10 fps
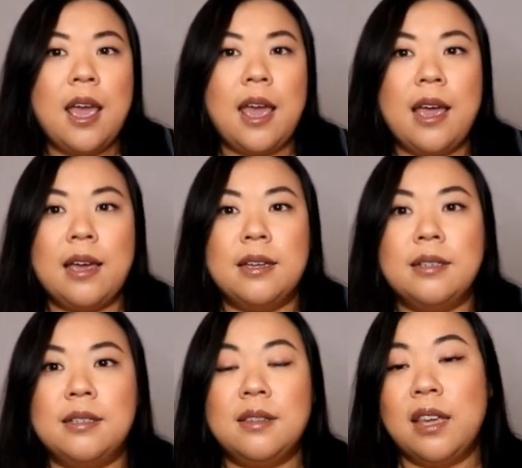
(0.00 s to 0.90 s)

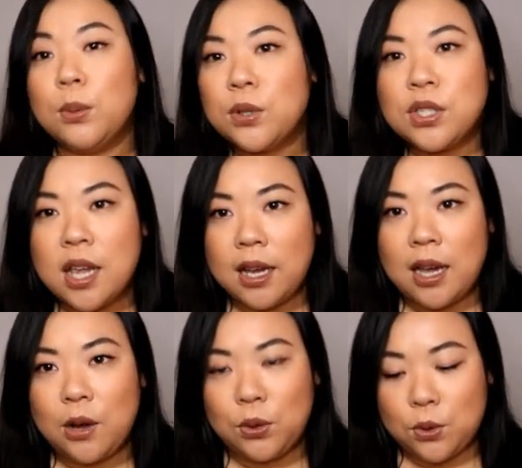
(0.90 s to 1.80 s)
and they were saying
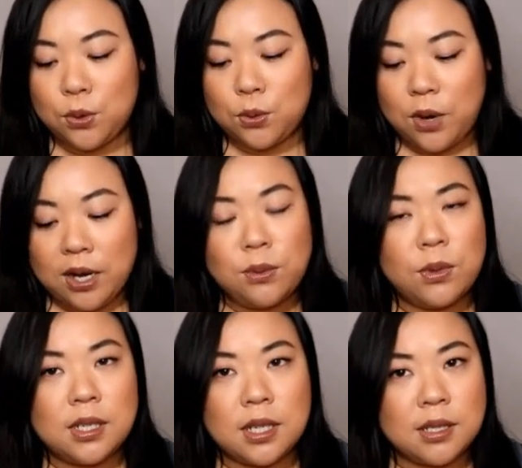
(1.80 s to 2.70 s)
how great it
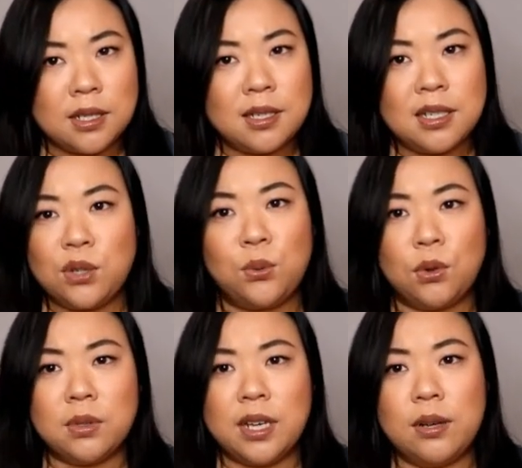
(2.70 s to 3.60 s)
was because it didn't
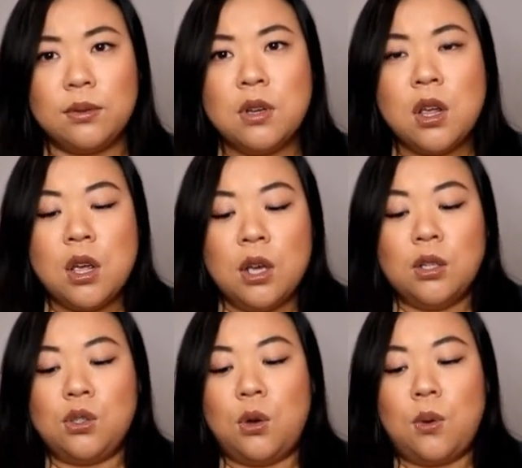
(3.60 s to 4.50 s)
roll down.
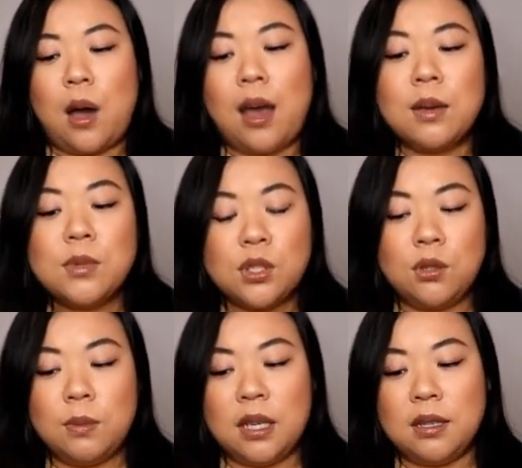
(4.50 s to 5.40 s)
So I'm
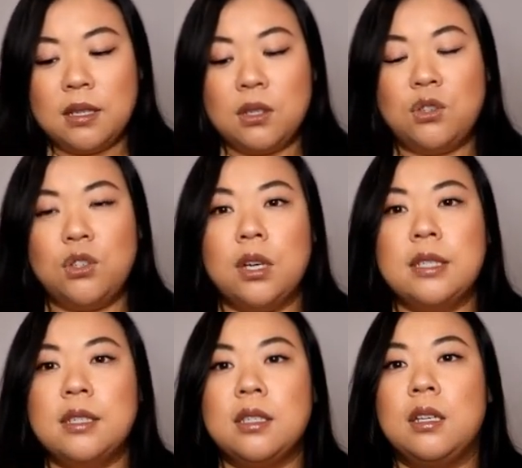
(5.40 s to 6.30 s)
assuming this is
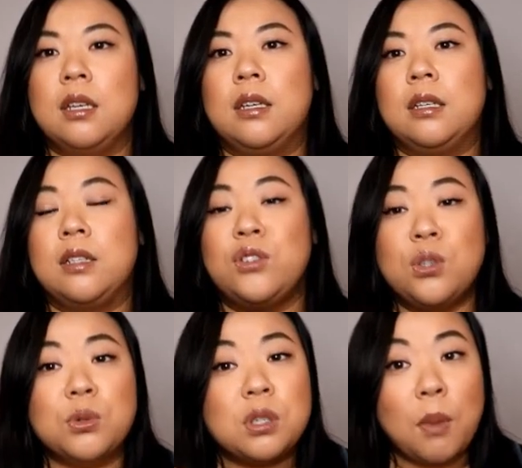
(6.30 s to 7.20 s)
just
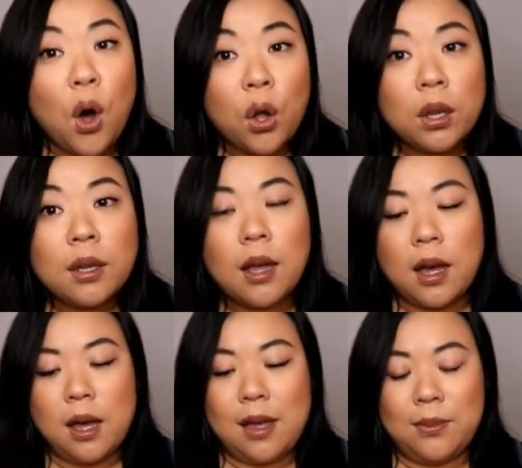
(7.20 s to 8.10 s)
too small.
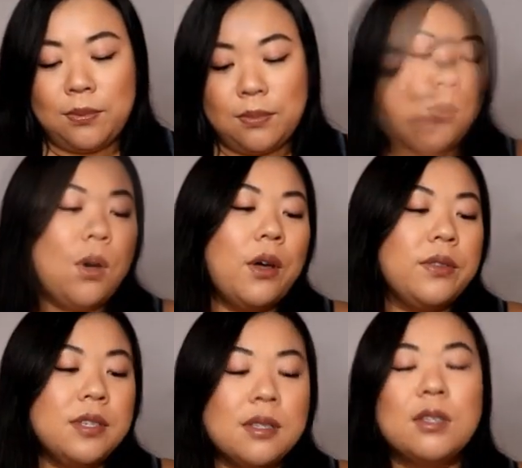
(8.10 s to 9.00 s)
Well,
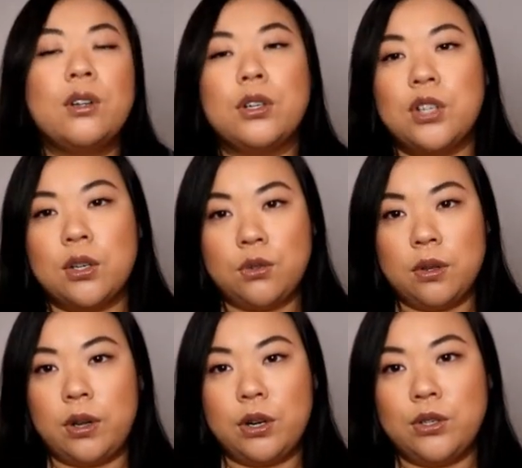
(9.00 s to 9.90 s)
this is a large, extra
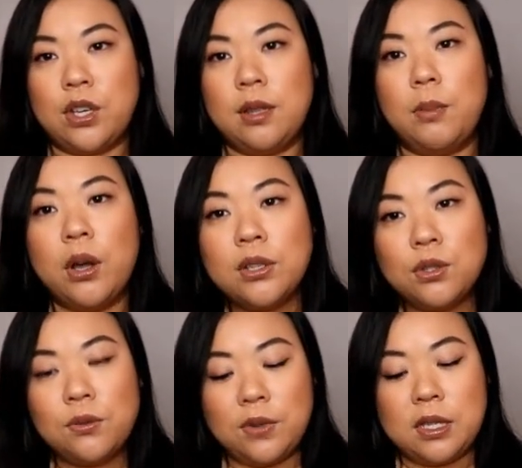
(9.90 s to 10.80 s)
large, and the
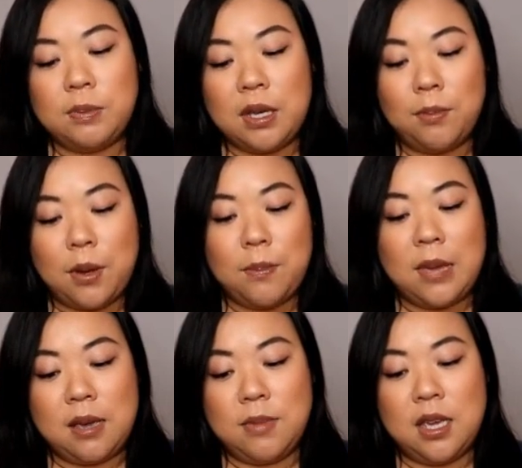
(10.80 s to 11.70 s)
bodysuit fits me, but
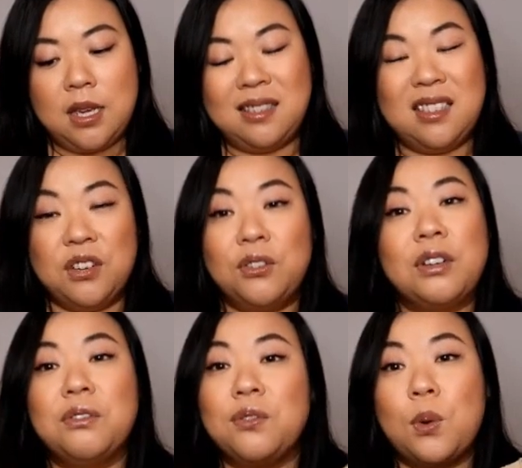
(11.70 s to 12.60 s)
maybe it's
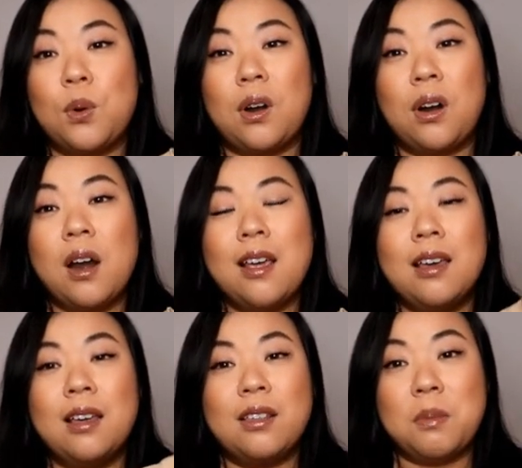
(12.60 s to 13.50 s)
different for
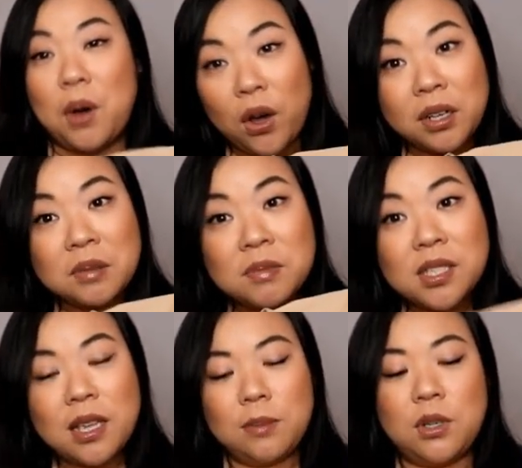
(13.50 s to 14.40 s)
the
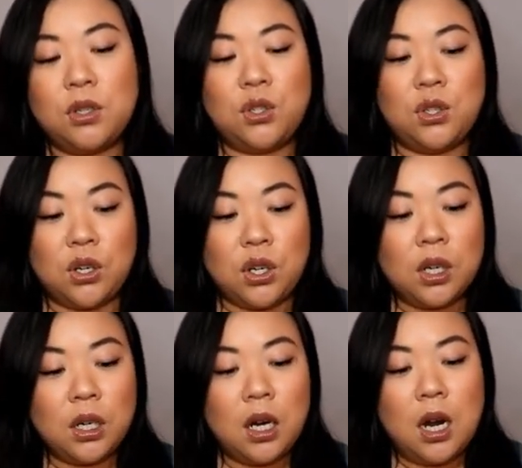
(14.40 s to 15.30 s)
bottoms, I'm not
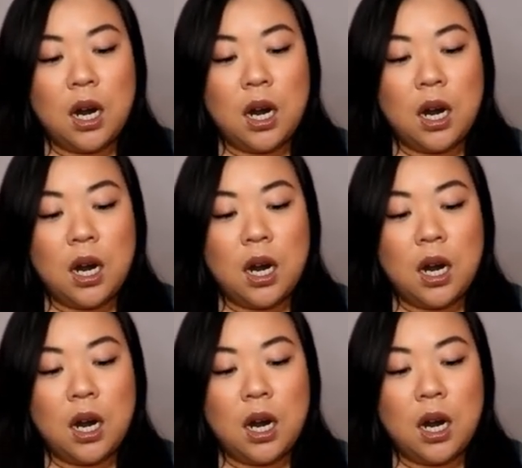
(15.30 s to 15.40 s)
sure.